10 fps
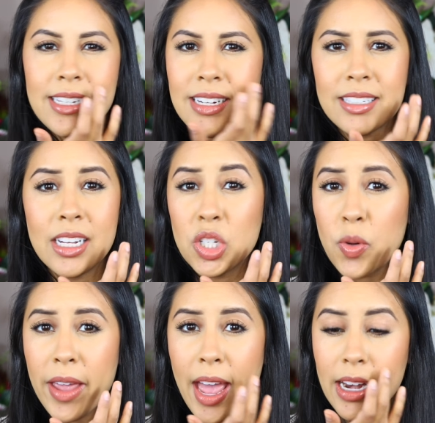doesn't
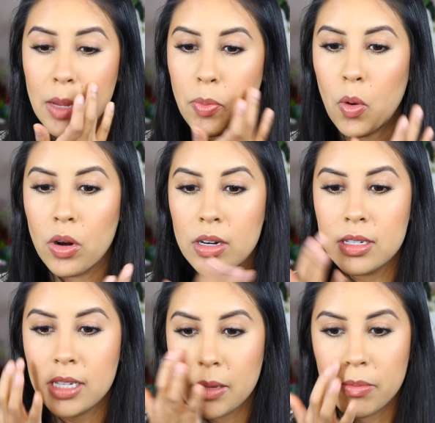accentuate any
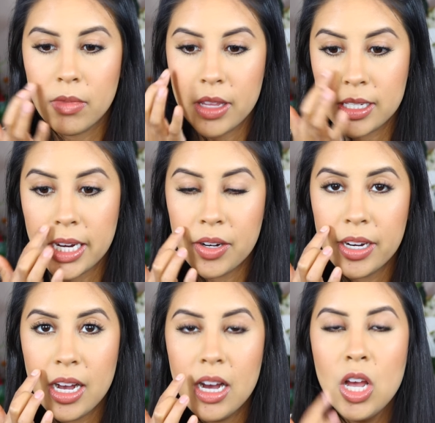pores in this
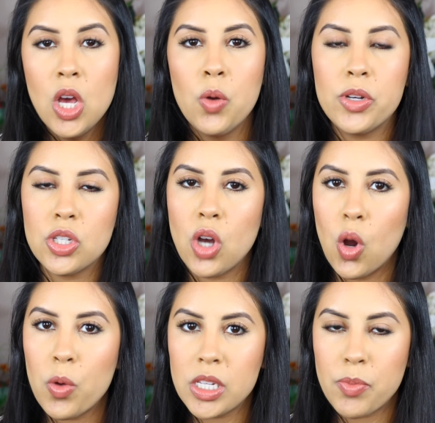area, which is
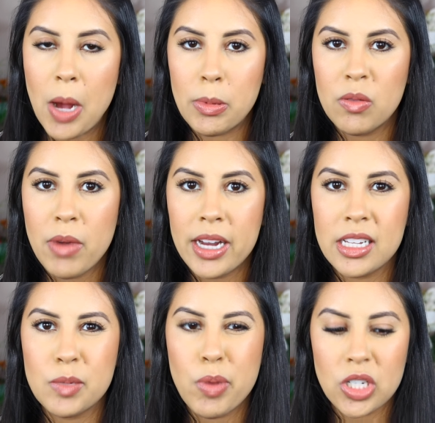always a problem of mine,
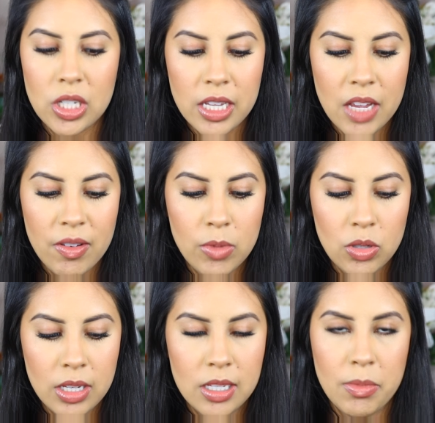especially if I'm
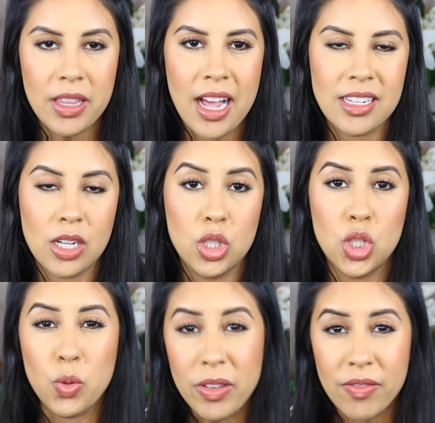using something that has like a
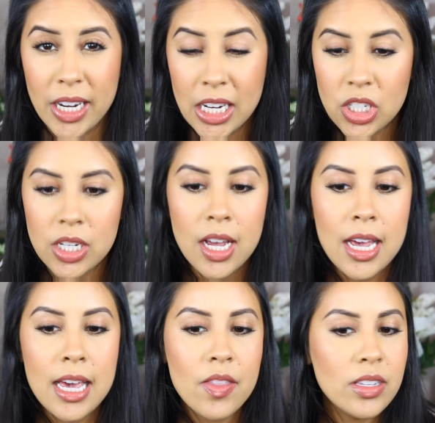dewy finish.
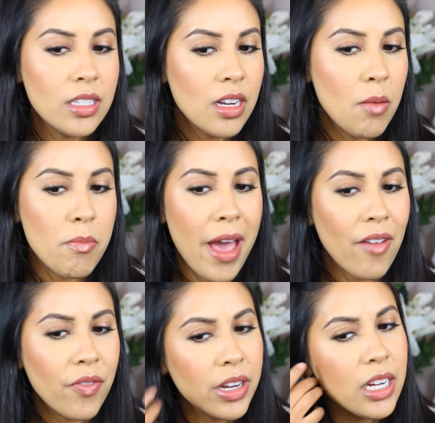This isn't a
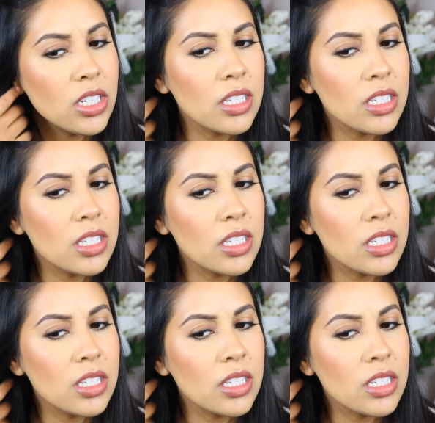matte finish.